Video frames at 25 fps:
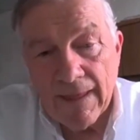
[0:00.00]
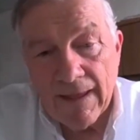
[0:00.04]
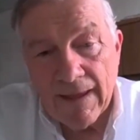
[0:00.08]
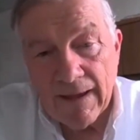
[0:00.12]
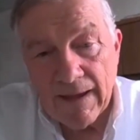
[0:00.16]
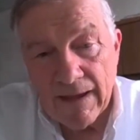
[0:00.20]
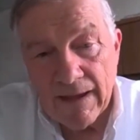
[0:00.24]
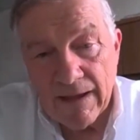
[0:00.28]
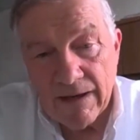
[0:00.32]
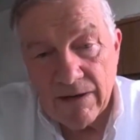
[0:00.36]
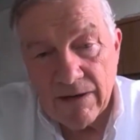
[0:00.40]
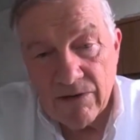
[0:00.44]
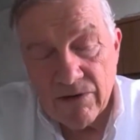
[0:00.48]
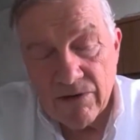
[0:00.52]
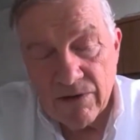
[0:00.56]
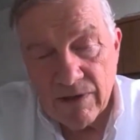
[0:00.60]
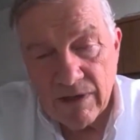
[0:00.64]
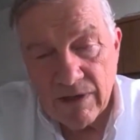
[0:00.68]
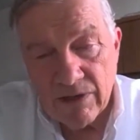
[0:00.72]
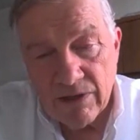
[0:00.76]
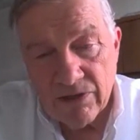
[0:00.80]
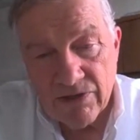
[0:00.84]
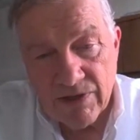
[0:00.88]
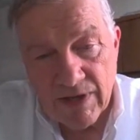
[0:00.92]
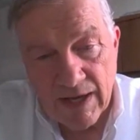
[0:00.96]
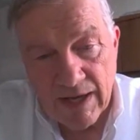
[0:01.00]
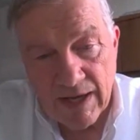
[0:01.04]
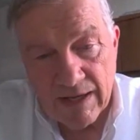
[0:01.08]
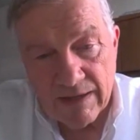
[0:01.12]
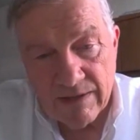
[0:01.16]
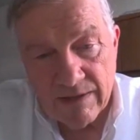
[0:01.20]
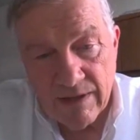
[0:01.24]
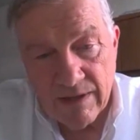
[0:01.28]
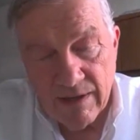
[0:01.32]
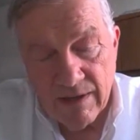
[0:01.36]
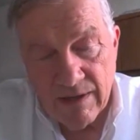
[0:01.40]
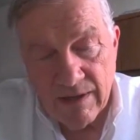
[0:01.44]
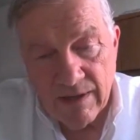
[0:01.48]
and he
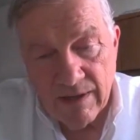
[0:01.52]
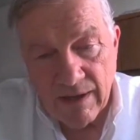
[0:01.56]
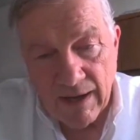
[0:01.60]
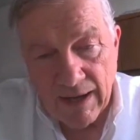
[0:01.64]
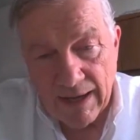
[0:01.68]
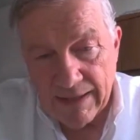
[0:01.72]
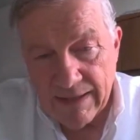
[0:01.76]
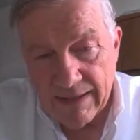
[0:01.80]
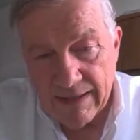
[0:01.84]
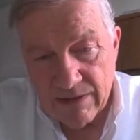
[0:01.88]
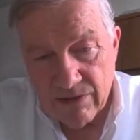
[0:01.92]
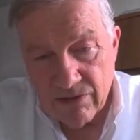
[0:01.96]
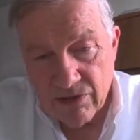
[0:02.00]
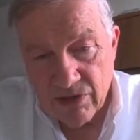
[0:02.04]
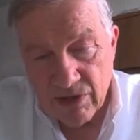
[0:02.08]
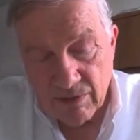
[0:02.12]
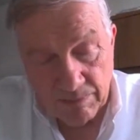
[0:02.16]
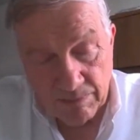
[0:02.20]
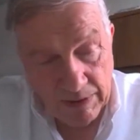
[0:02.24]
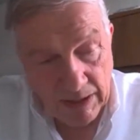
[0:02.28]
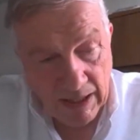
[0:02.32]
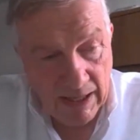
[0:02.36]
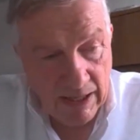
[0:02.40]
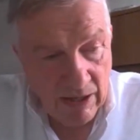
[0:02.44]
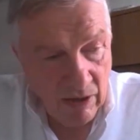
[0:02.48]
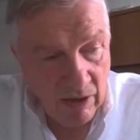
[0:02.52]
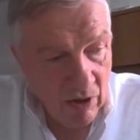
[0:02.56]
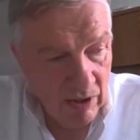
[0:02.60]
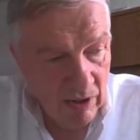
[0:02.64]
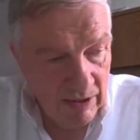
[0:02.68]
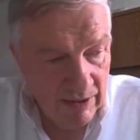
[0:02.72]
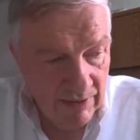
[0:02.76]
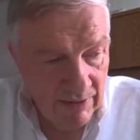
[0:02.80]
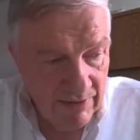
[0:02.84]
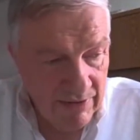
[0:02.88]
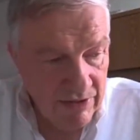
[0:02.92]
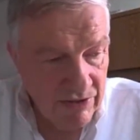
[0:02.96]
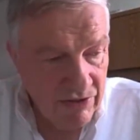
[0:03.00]
said, I can supply
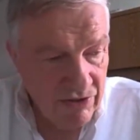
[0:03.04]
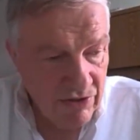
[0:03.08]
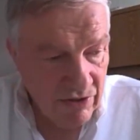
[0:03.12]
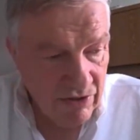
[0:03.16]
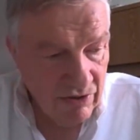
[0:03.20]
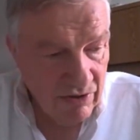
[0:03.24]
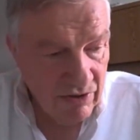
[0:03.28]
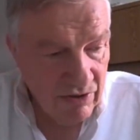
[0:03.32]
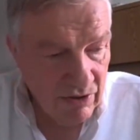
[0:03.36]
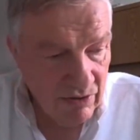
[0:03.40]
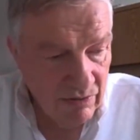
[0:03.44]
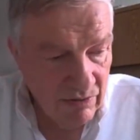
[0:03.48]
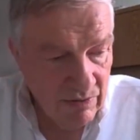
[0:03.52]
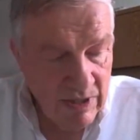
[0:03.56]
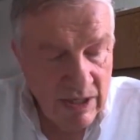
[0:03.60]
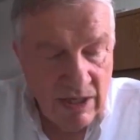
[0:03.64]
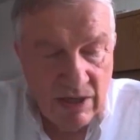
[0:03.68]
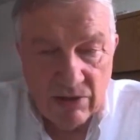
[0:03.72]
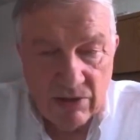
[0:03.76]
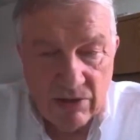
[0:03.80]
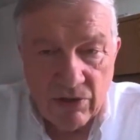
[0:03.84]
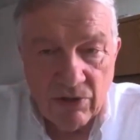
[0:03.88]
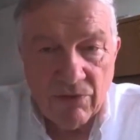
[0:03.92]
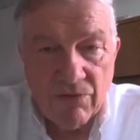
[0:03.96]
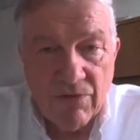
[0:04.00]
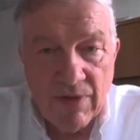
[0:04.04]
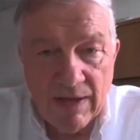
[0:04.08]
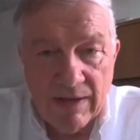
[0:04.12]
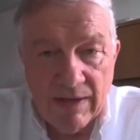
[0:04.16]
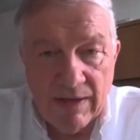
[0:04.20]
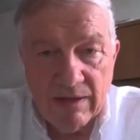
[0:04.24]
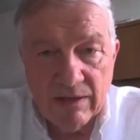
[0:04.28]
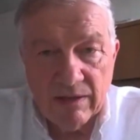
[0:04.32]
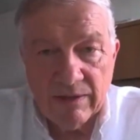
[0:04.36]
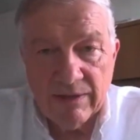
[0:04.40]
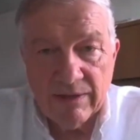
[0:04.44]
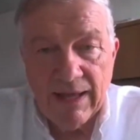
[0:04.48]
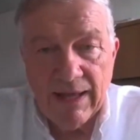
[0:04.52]
all of this to you. Do you think
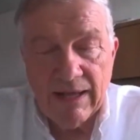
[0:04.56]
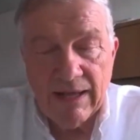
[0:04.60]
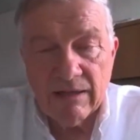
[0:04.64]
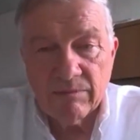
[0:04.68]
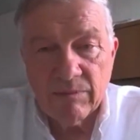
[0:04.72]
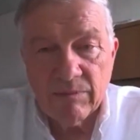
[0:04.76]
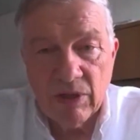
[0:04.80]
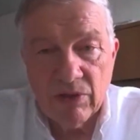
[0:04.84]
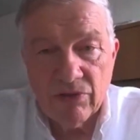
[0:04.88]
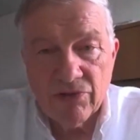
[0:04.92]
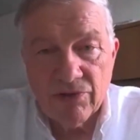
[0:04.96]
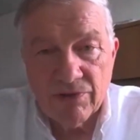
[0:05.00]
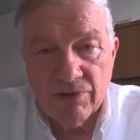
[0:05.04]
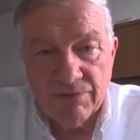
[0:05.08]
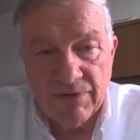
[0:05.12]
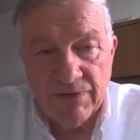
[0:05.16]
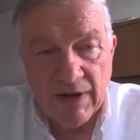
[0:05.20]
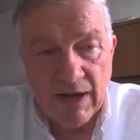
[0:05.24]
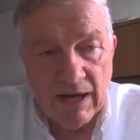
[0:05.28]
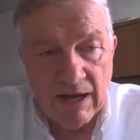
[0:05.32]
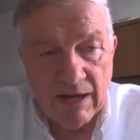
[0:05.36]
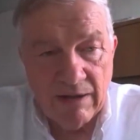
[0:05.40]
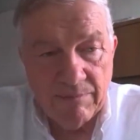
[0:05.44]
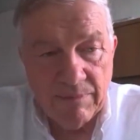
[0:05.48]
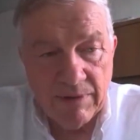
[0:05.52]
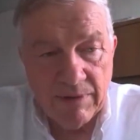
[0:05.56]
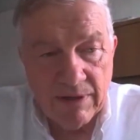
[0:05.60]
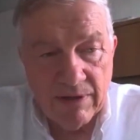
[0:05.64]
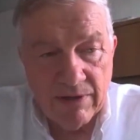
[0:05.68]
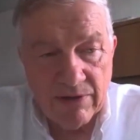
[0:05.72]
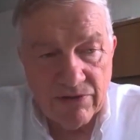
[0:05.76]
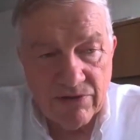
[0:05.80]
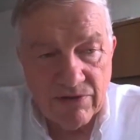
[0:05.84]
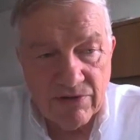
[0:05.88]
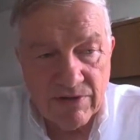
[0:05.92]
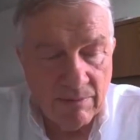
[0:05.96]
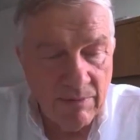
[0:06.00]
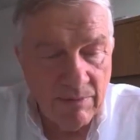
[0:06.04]
it'll nanomulsify?
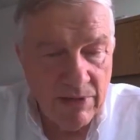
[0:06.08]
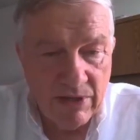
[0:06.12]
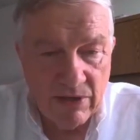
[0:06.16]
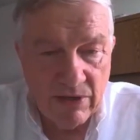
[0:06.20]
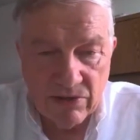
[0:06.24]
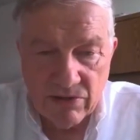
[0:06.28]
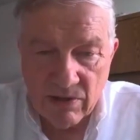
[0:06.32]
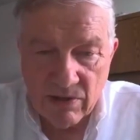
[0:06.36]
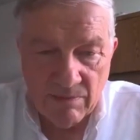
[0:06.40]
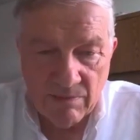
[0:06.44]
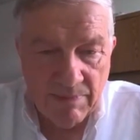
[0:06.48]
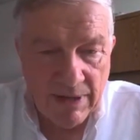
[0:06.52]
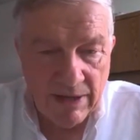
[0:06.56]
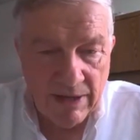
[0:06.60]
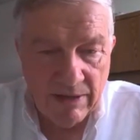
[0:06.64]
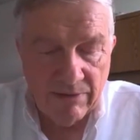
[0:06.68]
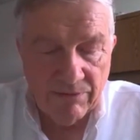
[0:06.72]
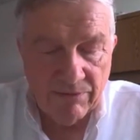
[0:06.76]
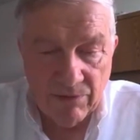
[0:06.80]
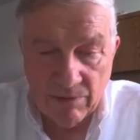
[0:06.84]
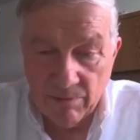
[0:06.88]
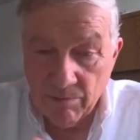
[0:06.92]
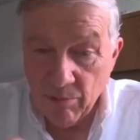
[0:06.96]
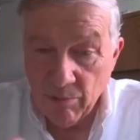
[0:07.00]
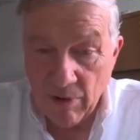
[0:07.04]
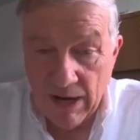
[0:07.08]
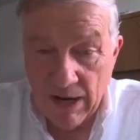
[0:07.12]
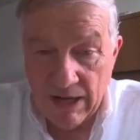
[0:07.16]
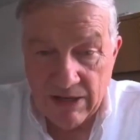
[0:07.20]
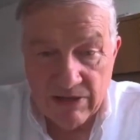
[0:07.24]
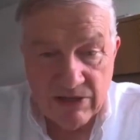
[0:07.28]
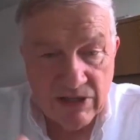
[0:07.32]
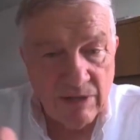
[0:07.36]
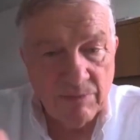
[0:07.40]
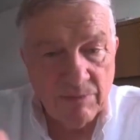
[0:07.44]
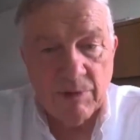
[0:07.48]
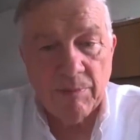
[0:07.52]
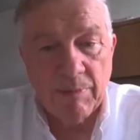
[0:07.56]
Because some of these are better for
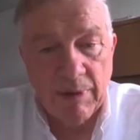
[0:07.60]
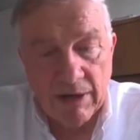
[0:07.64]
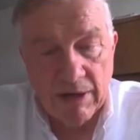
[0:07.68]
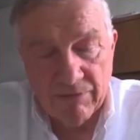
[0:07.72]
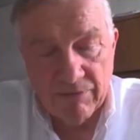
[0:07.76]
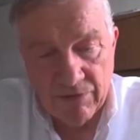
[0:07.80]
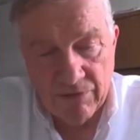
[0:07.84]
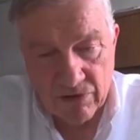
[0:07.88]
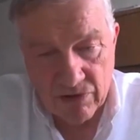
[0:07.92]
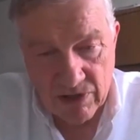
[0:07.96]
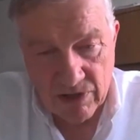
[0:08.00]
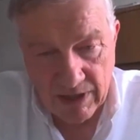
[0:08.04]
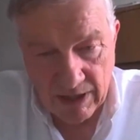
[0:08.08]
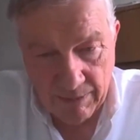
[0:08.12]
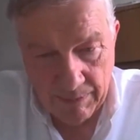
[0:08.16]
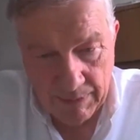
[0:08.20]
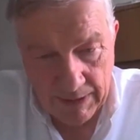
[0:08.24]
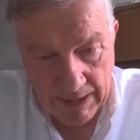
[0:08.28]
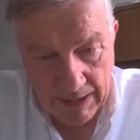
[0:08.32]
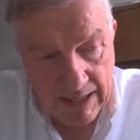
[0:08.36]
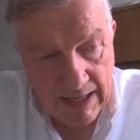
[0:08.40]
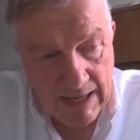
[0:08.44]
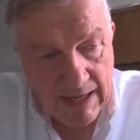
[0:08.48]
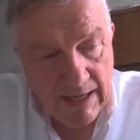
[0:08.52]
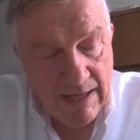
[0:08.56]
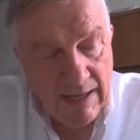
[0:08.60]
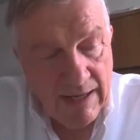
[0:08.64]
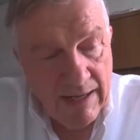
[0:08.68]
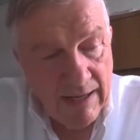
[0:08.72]
brain, some are better for sleeping.